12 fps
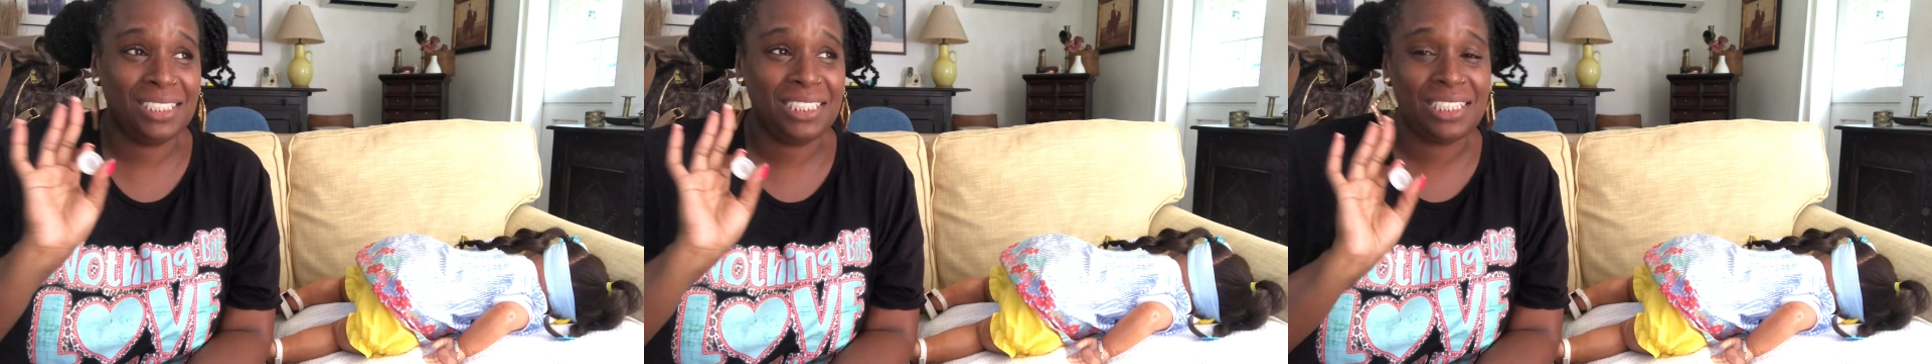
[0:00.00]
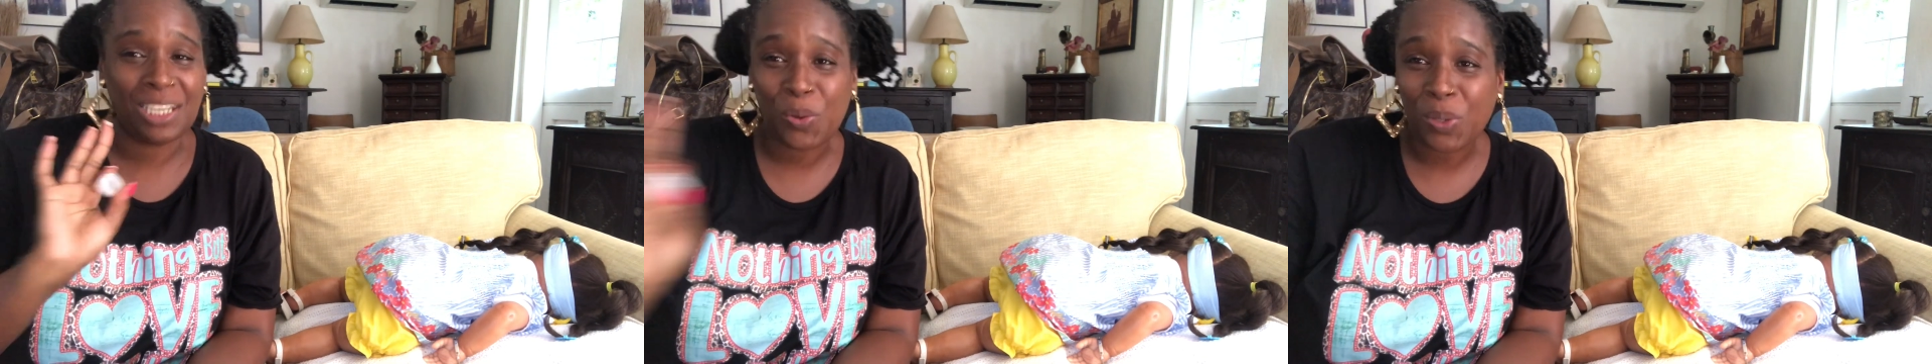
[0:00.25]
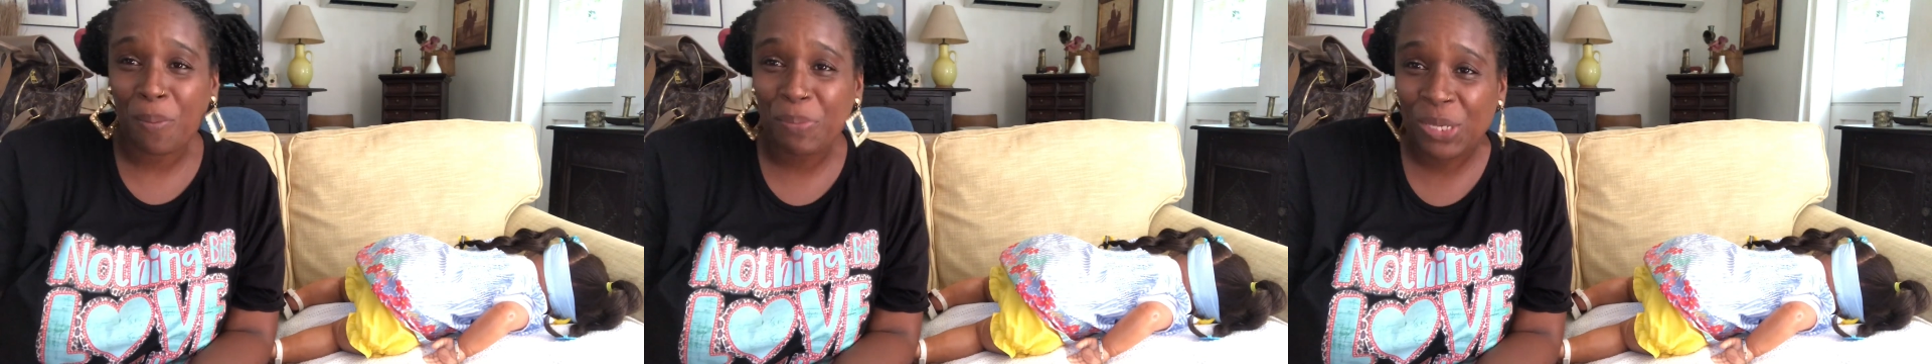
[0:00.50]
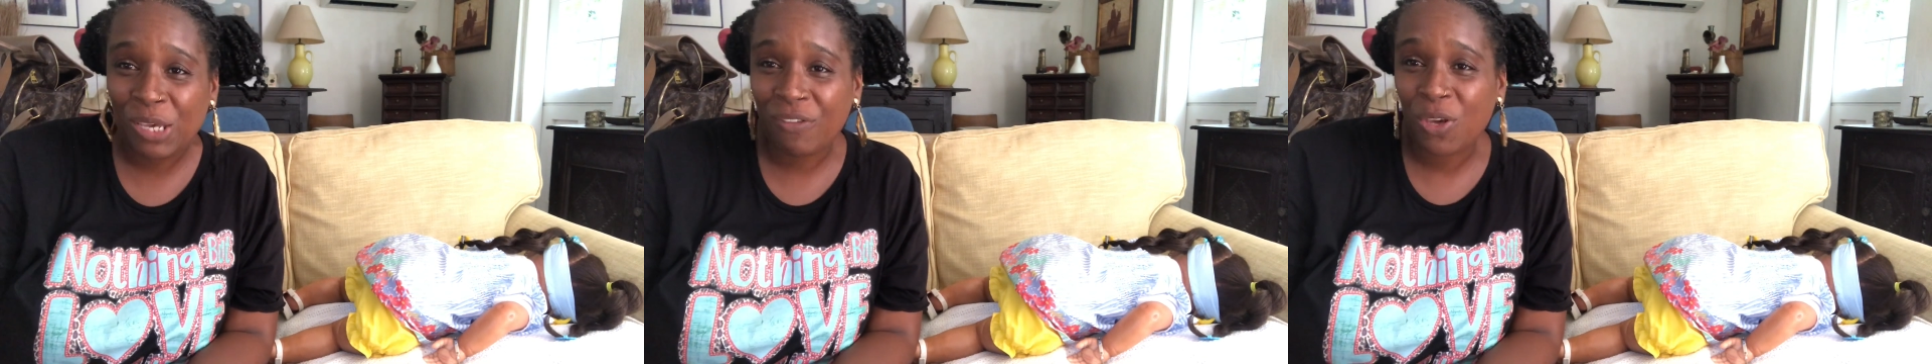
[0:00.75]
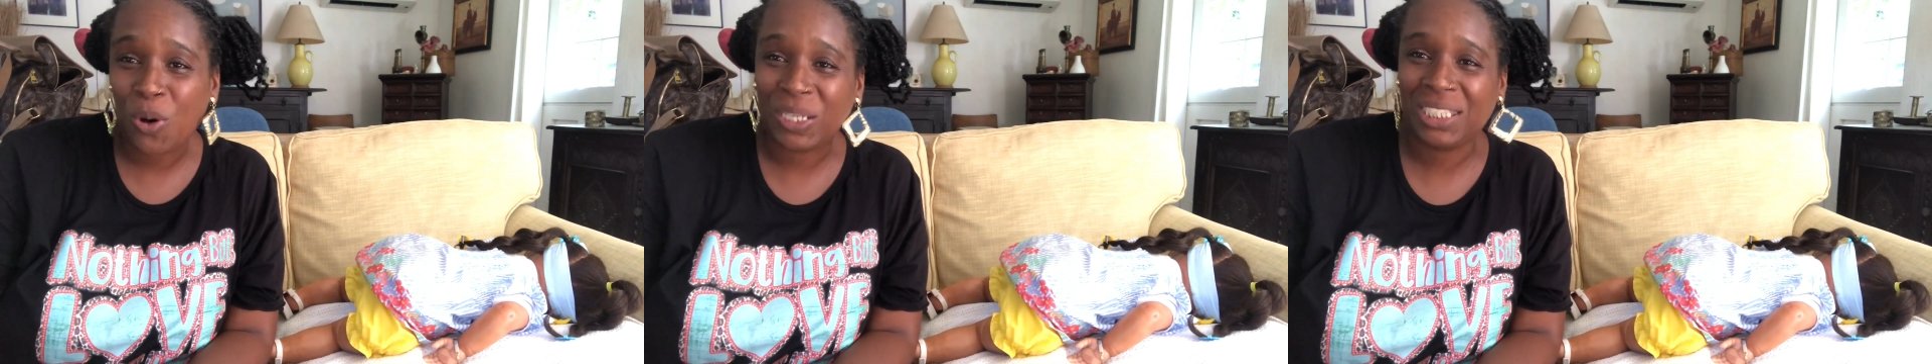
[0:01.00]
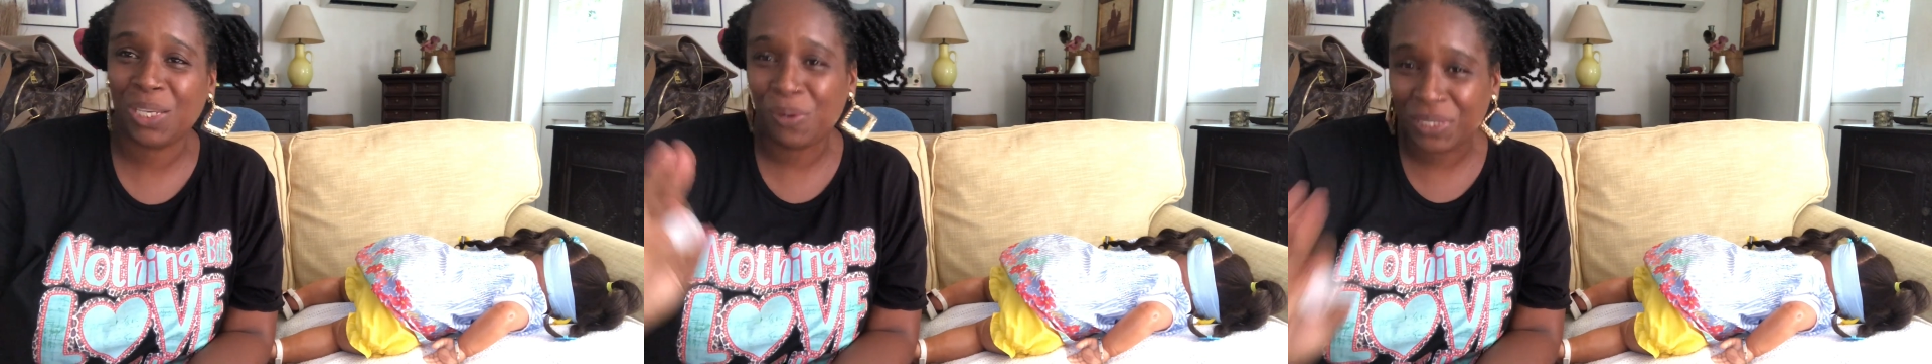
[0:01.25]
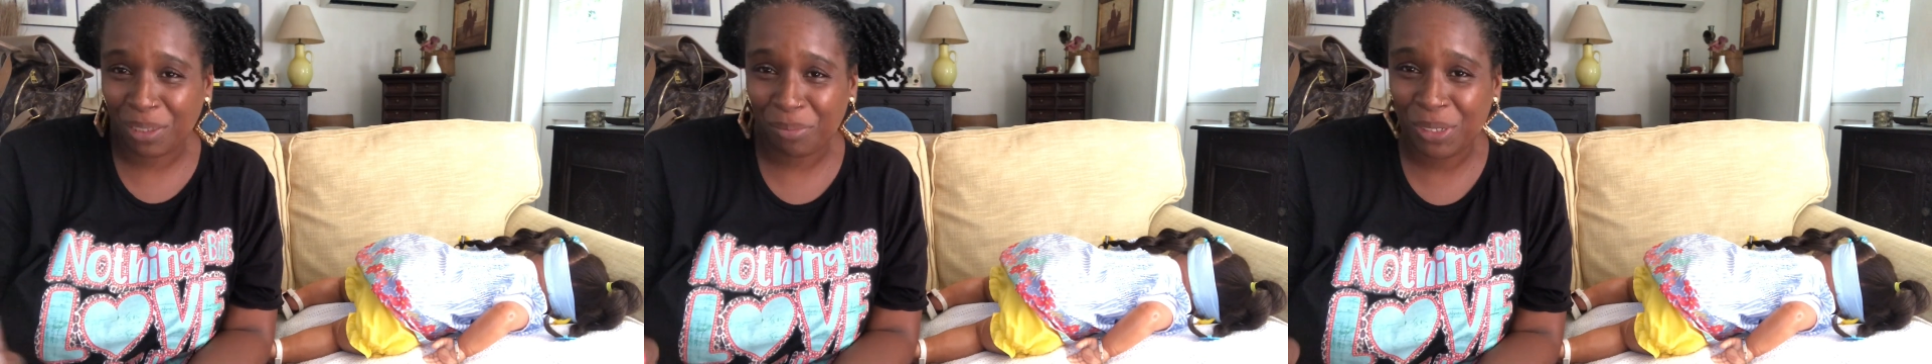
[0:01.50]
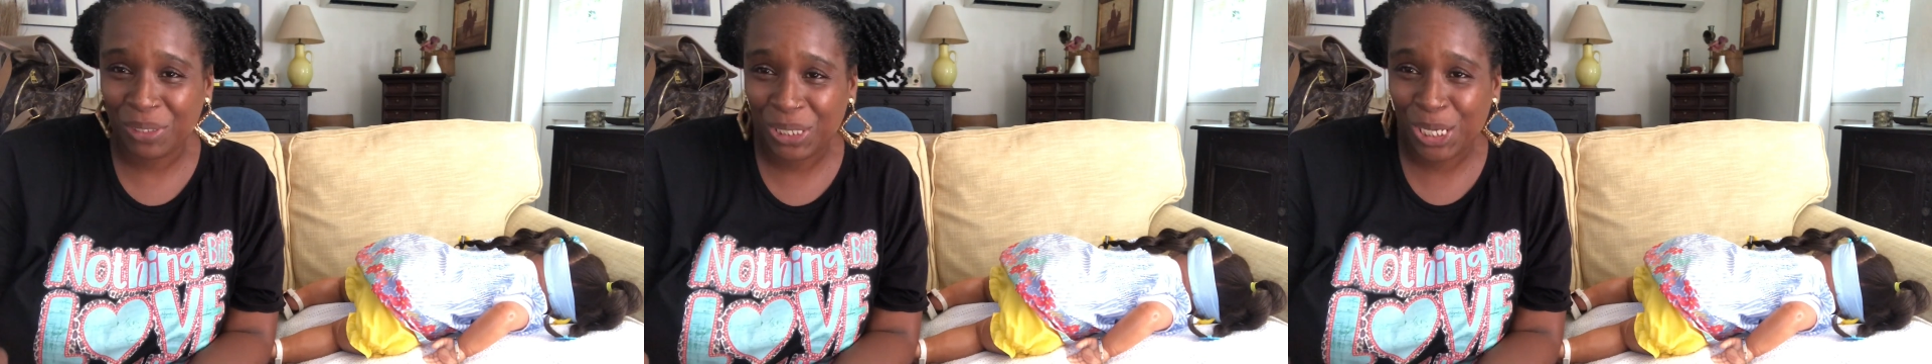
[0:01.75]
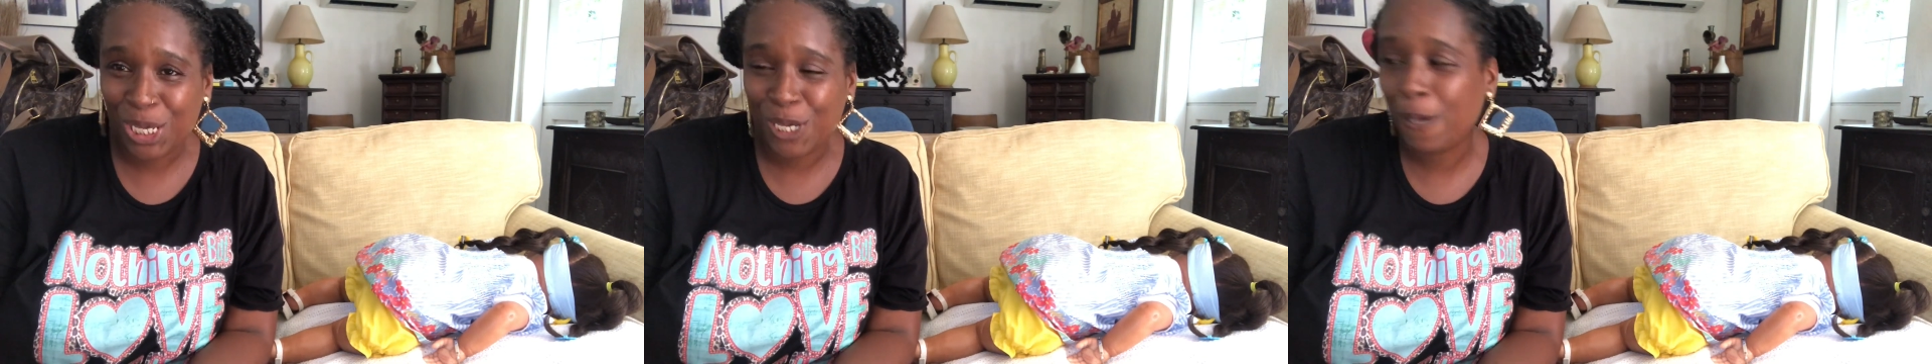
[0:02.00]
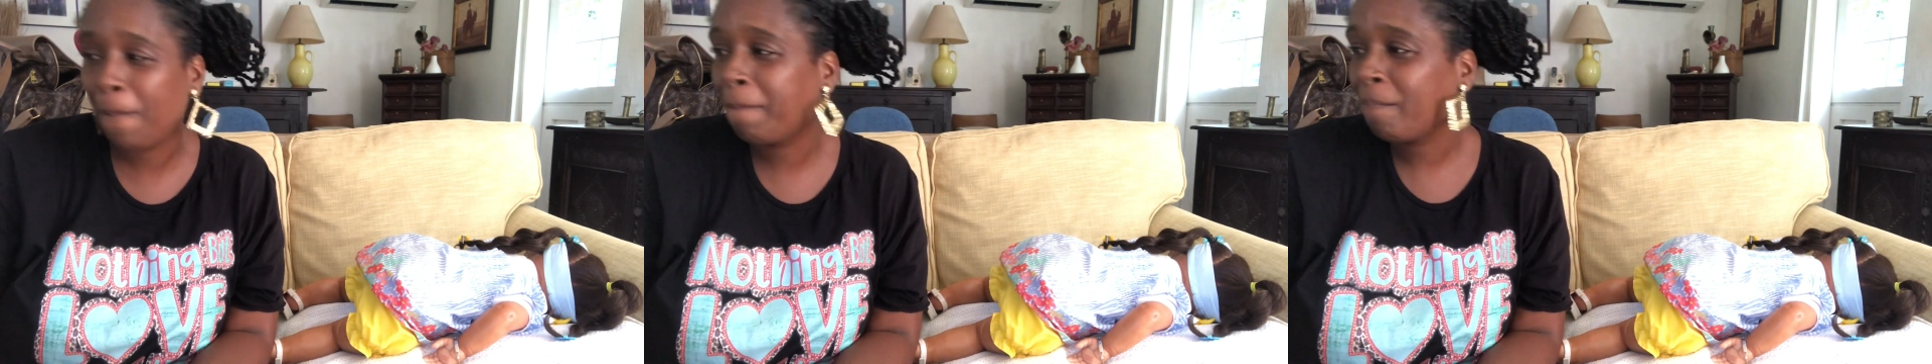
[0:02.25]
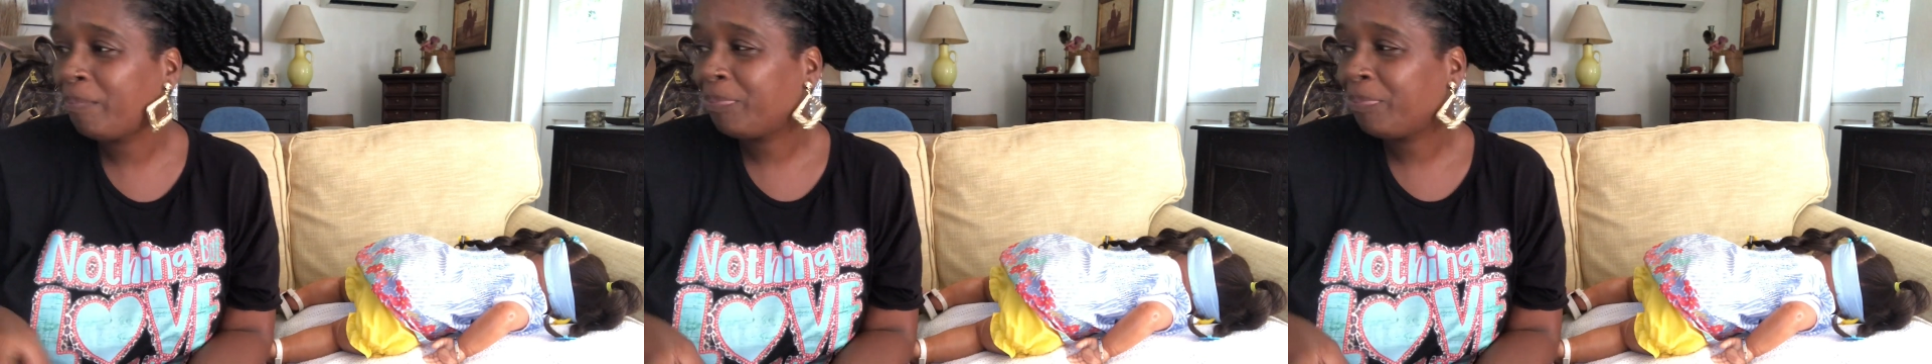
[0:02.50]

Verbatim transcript: stick on a movie or stick on some YouTube.